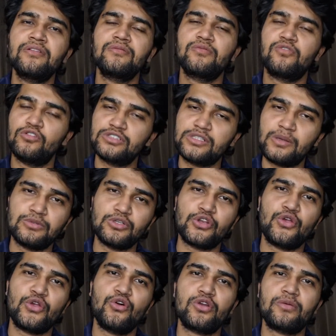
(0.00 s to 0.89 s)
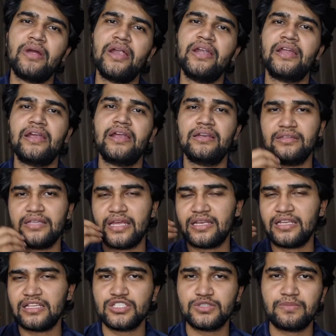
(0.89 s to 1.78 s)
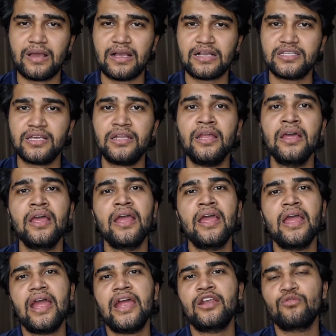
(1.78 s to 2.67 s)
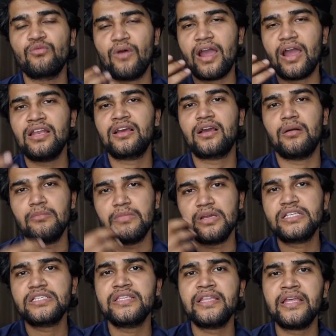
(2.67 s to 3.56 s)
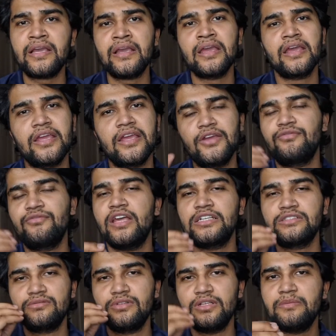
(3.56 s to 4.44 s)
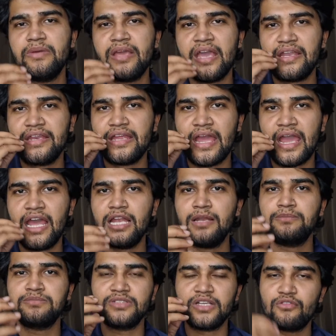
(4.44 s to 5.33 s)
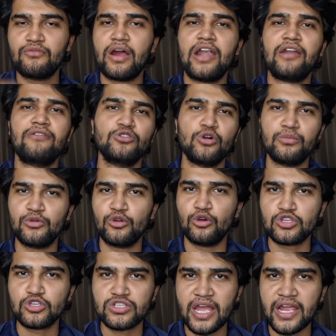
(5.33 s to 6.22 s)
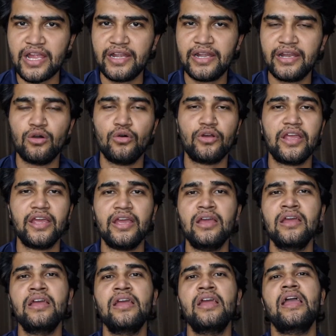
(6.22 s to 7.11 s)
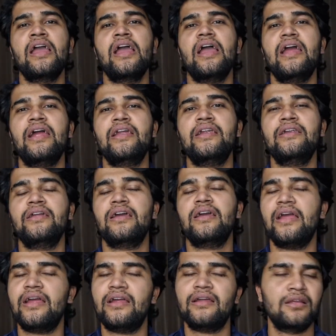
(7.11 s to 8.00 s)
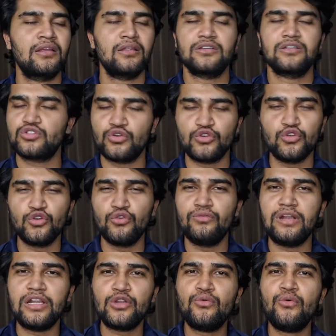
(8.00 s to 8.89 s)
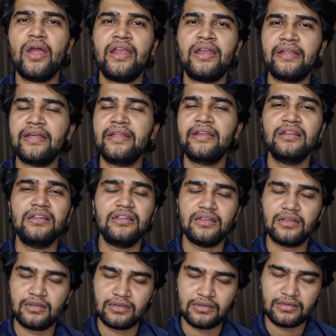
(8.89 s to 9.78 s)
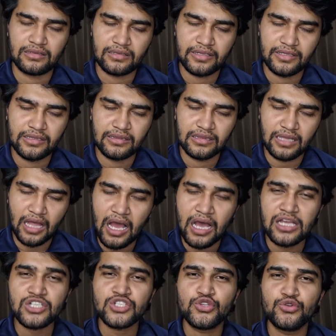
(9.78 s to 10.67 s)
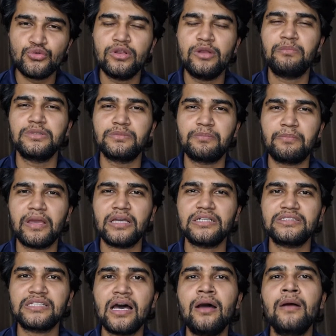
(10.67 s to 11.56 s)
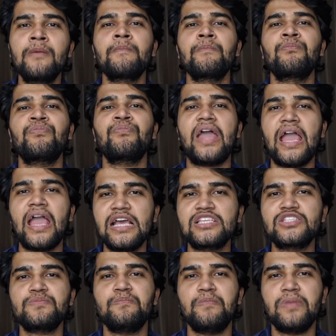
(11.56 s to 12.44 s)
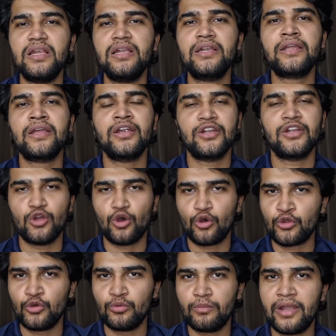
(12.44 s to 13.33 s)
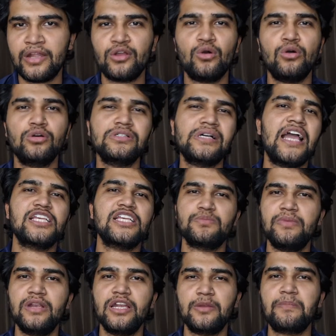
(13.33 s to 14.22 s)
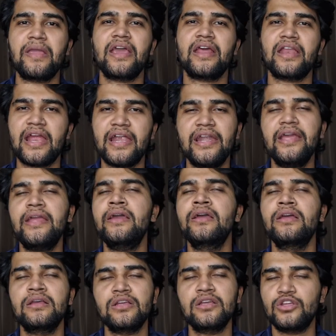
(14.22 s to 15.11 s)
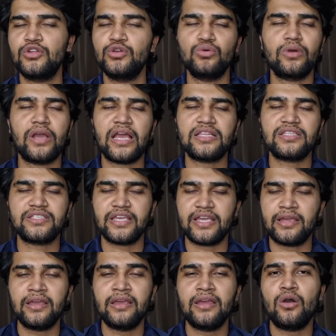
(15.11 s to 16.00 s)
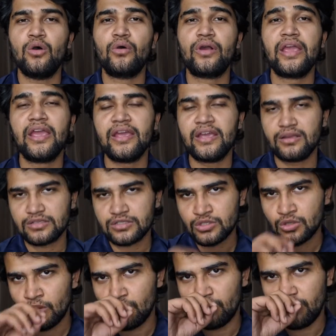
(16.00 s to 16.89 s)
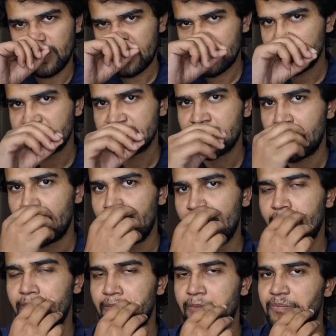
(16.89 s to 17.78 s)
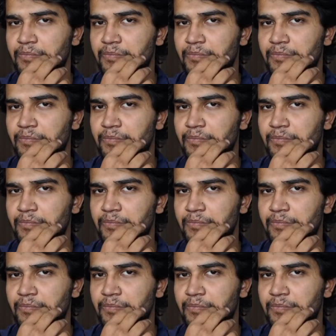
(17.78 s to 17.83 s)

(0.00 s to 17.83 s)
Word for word: for the procurement and then inspection, and while commissioning if there will be any help required from your side, okay, and so you will do, and in last you will prepare the as-built document or as-built PNID, you can say, okay. So what is the